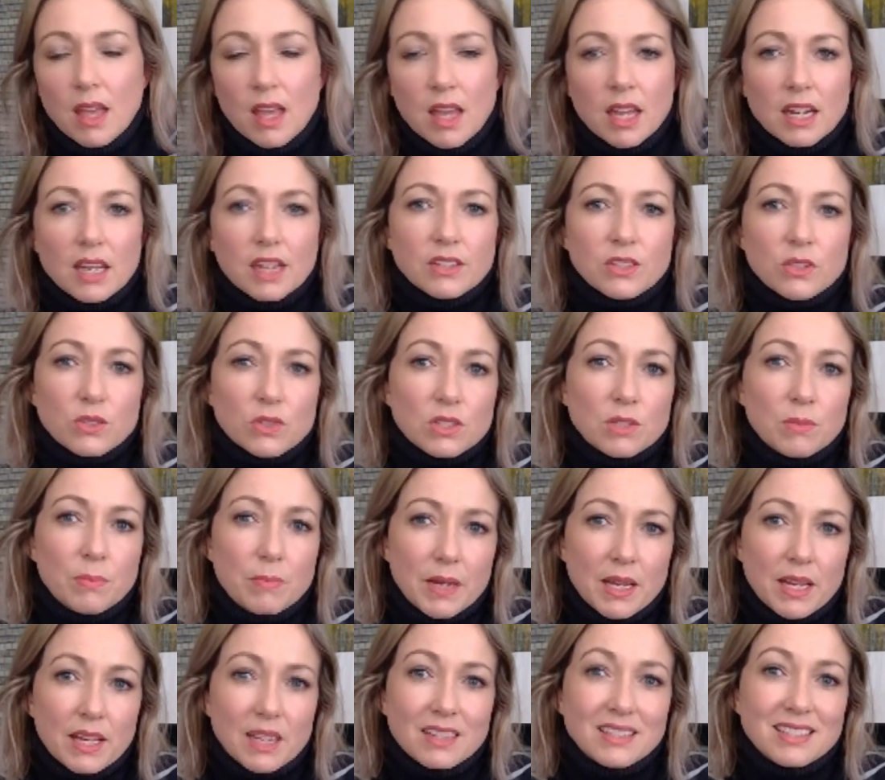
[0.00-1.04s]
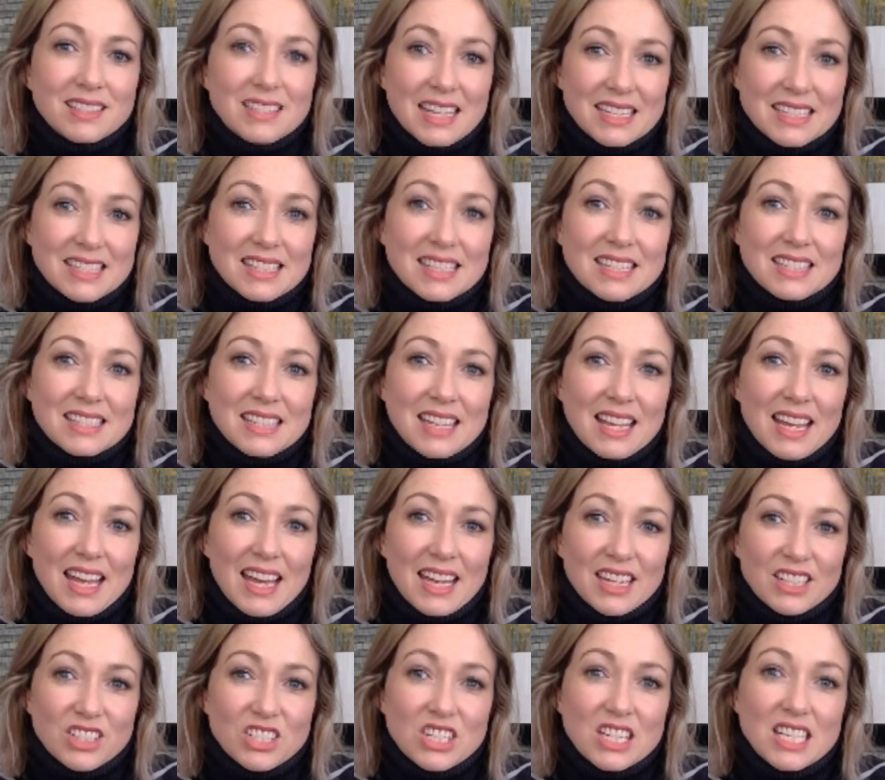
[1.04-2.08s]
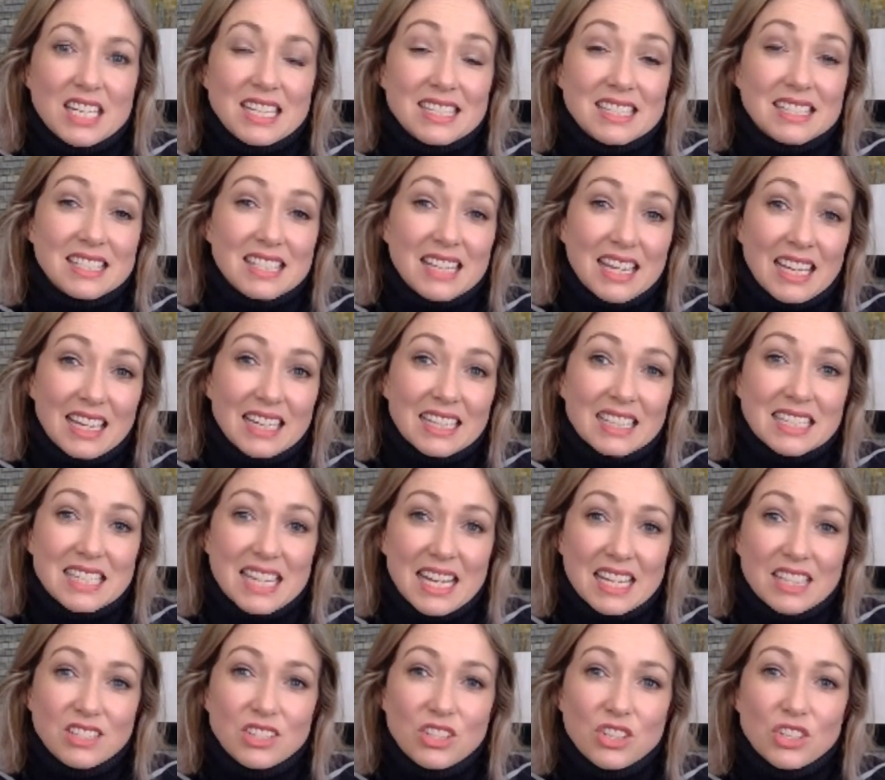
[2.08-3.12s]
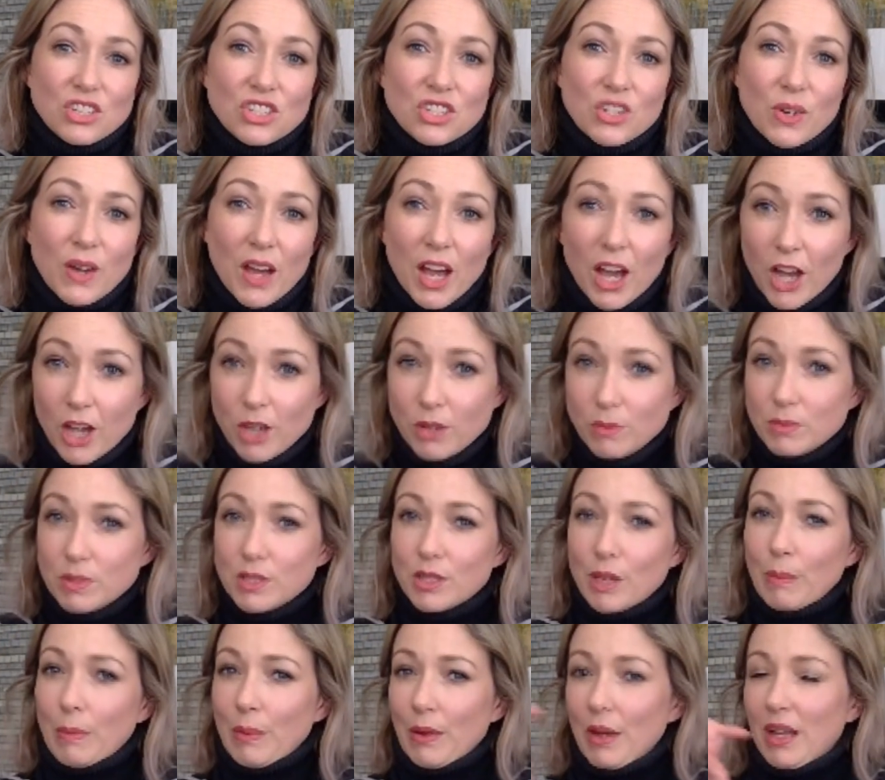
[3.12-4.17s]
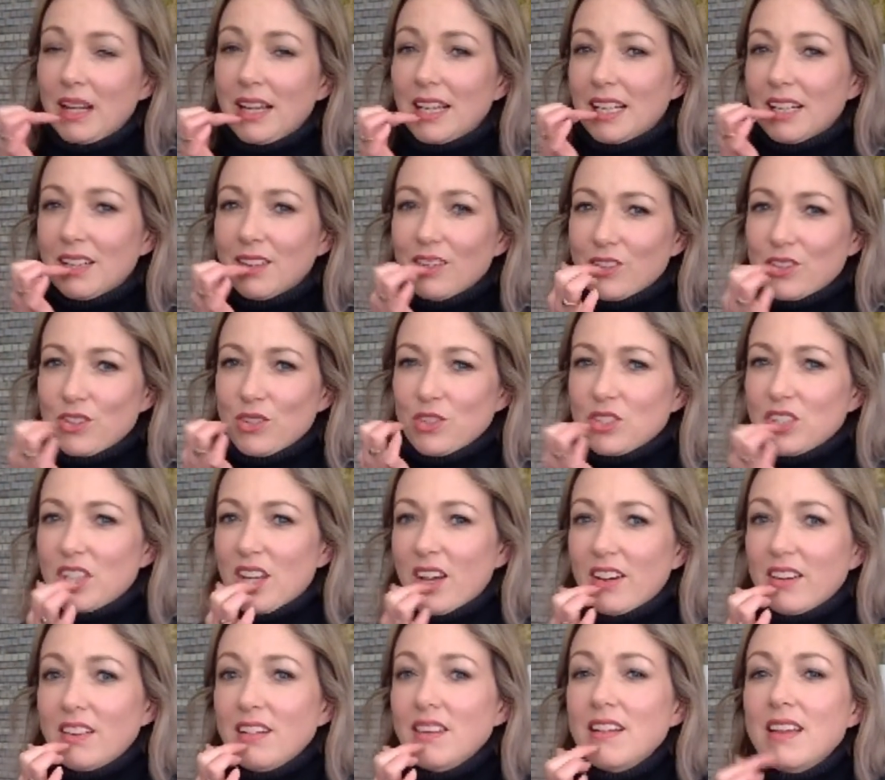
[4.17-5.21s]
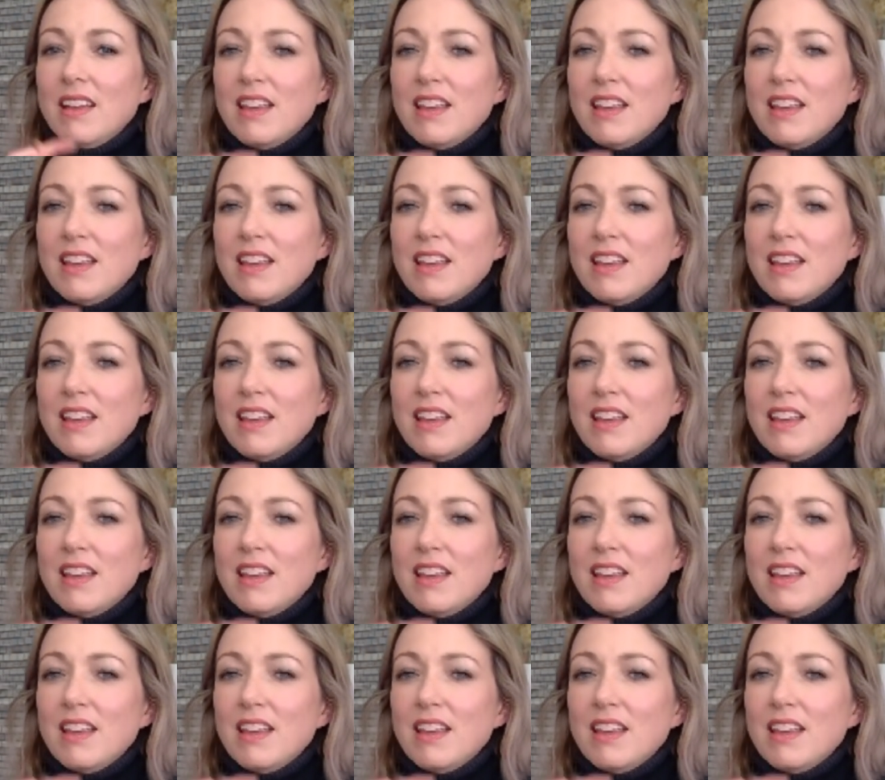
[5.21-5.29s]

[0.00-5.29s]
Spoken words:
Now, Dr. Berg says there's actually a zinc test you can do at home, so put a little on your tongue,